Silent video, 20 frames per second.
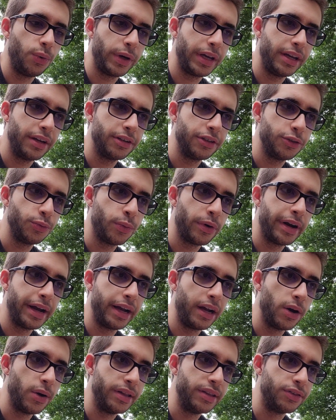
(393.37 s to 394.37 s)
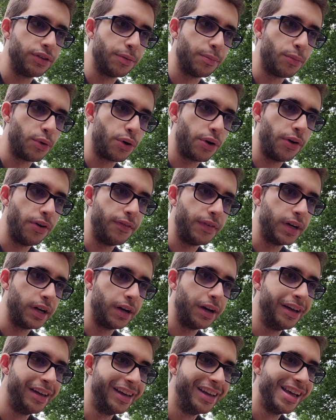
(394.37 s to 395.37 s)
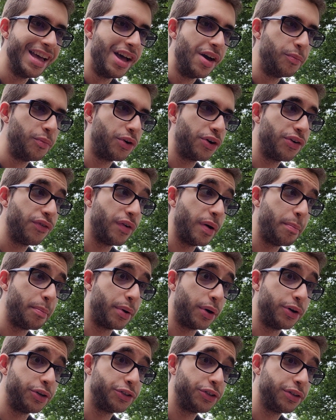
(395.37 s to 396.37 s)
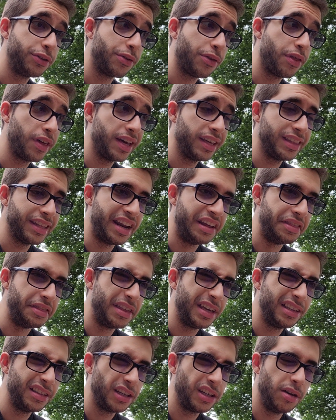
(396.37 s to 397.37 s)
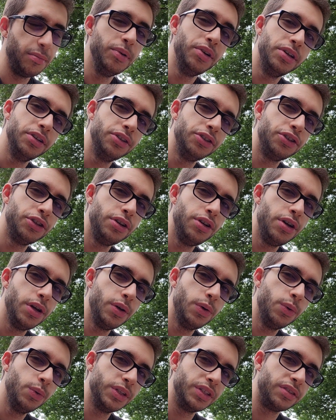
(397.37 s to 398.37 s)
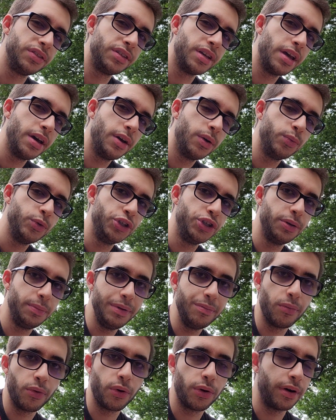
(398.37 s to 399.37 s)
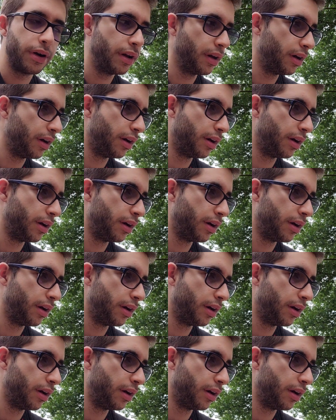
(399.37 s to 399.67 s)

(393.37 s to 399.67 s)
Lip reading: here's where I go into more of a personal thing that I think the community should do. Is we should be more